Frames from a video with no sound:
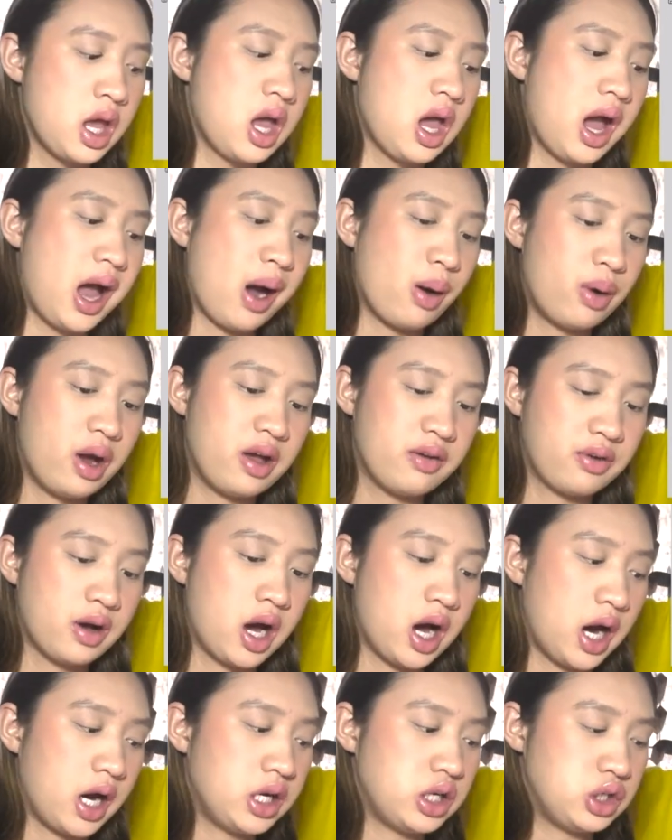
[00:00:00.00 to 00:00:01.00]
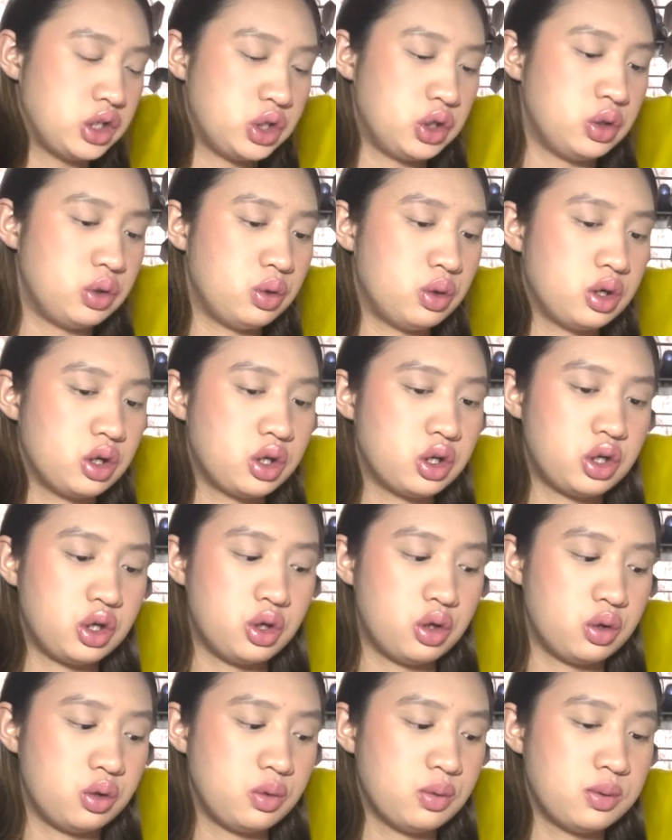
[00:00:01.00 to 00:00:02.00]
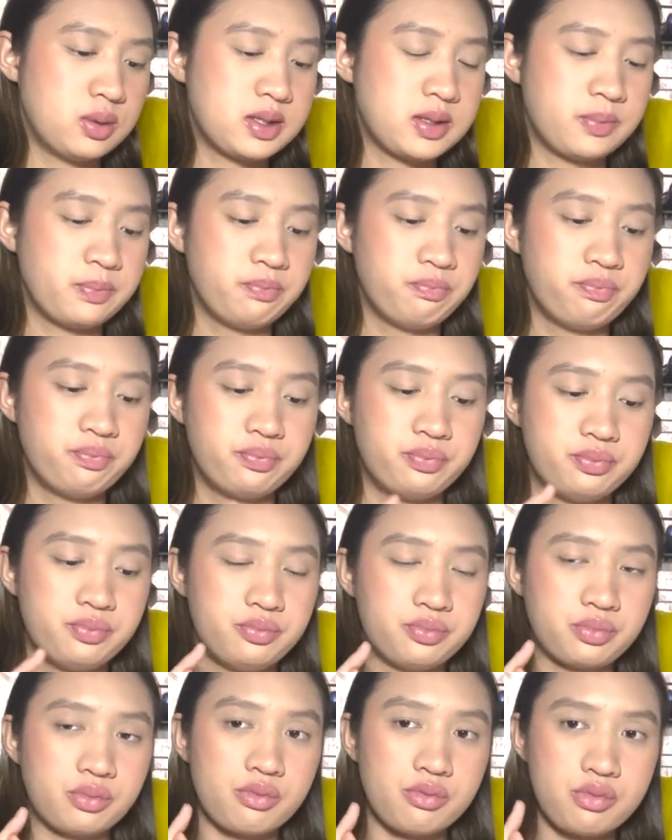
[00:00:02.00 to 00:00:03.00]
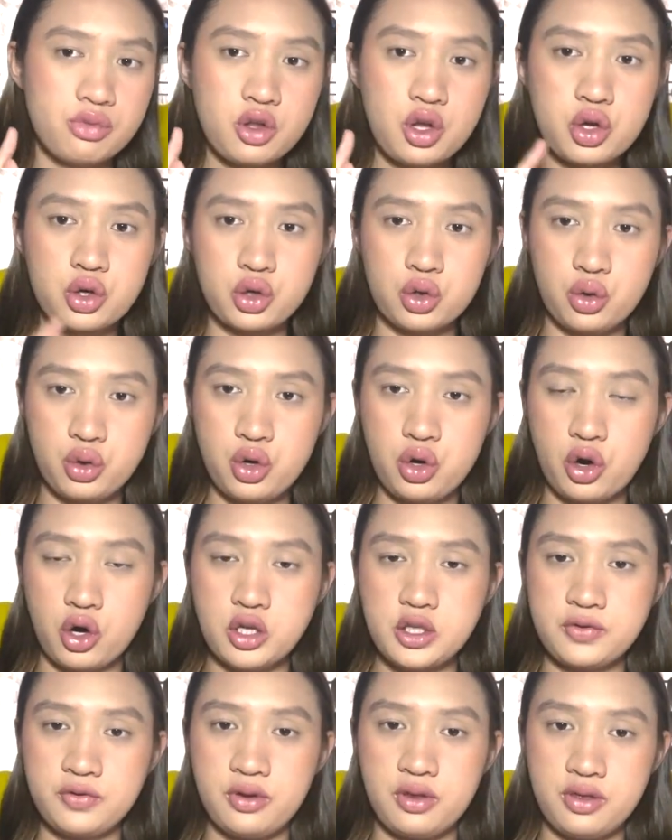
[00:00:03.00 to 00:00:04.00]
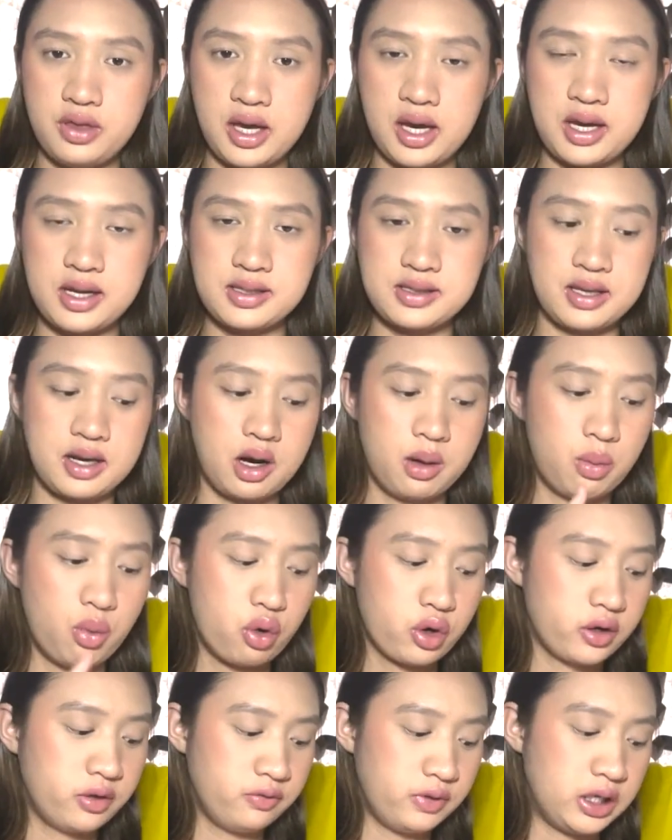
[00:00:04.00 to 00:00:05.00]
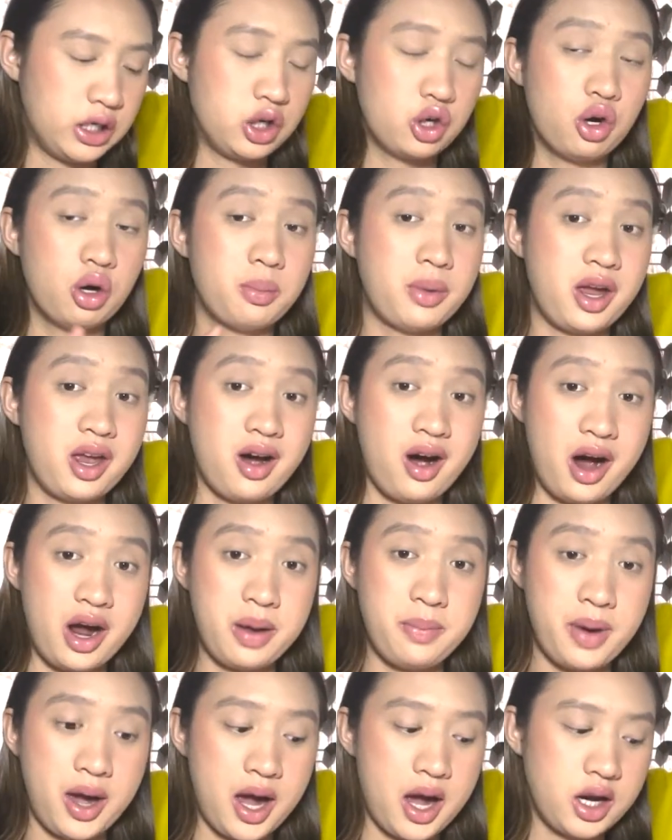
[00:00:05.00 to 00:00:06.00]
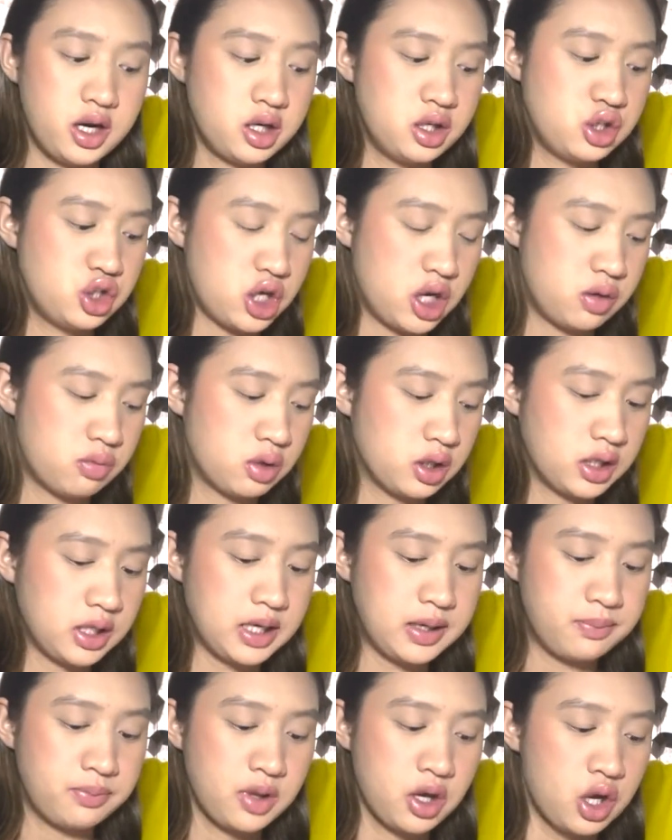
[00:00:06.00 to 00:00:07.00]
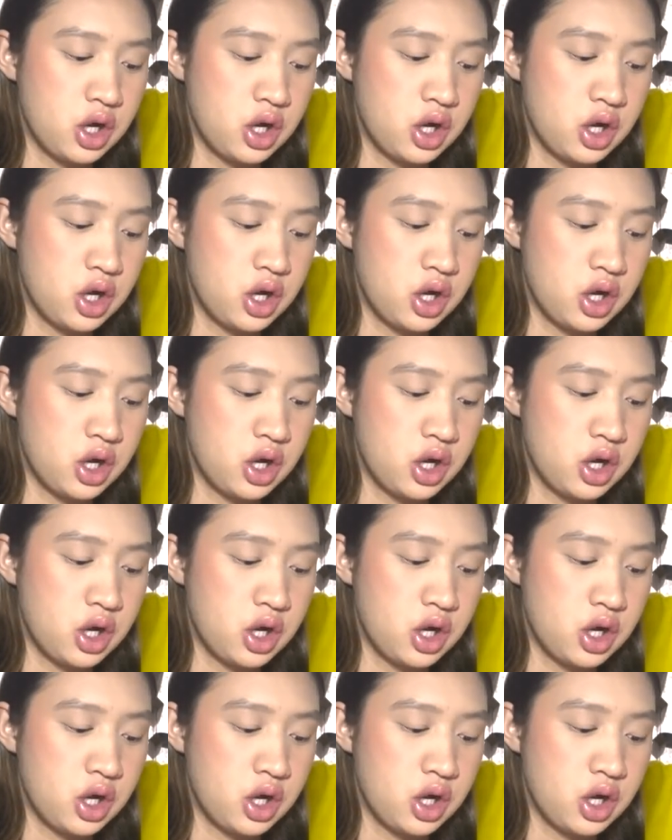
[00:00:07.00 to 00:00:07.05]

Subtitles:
However, I do use GoodNotes for things that are more convenient on my iPad generally.